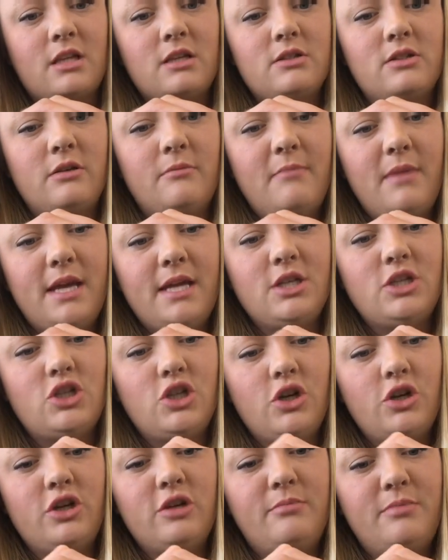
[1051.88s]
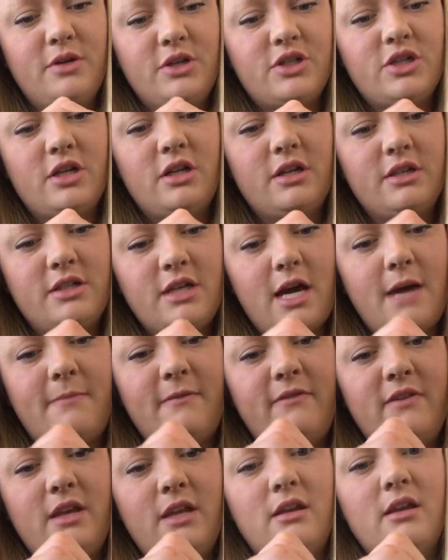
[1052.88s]
So make sure you push it on top
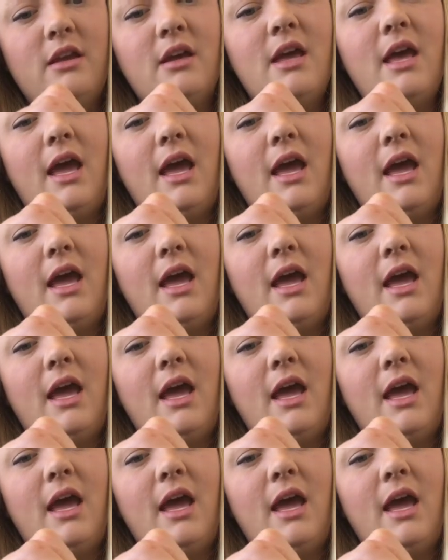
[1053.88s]
of it,